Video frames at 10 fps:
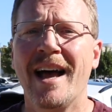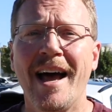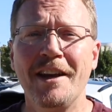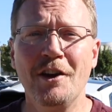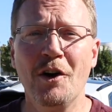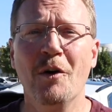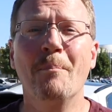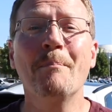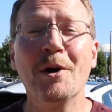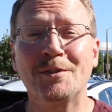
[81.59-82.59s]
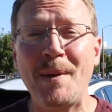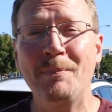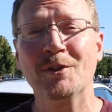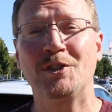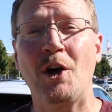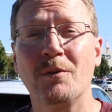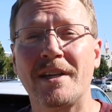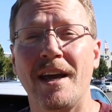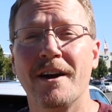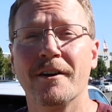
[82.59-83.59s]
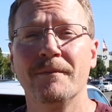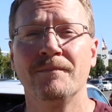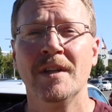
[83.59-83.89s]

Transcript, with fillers: I know most people don't care.